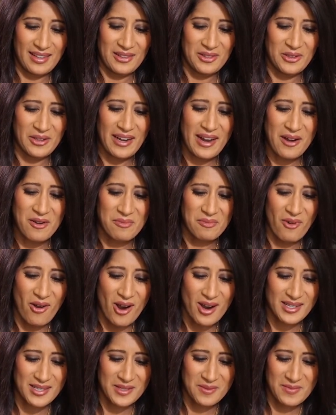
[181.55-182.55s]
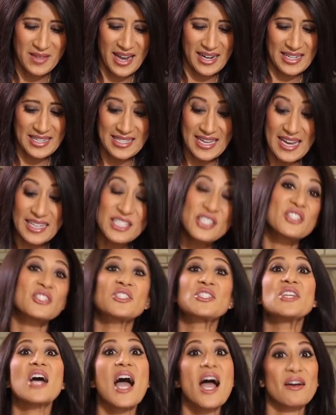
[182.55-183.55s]
Look at how awesome that is. It's
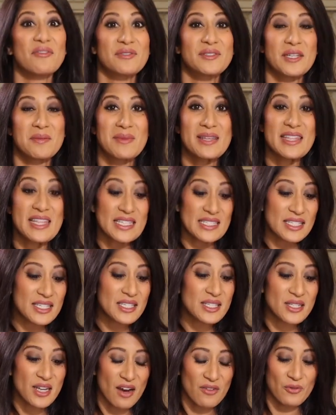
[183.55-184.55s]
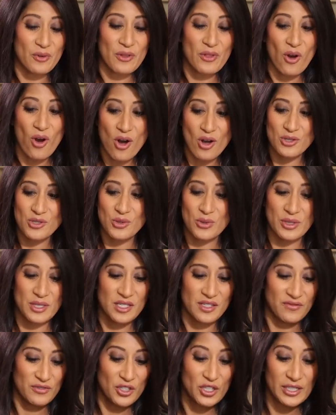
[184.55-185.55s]
stuffed. I mean, this is stuffed with all
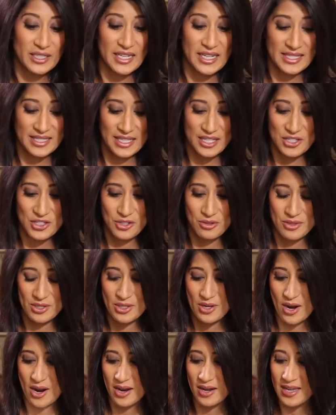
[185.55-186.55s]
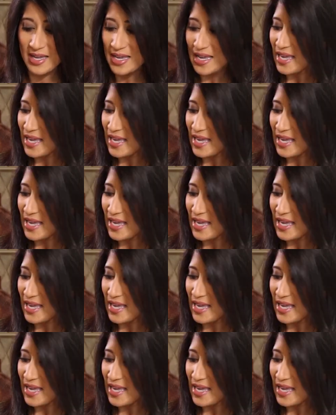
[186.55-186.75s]
sorts of goodness, as you saw.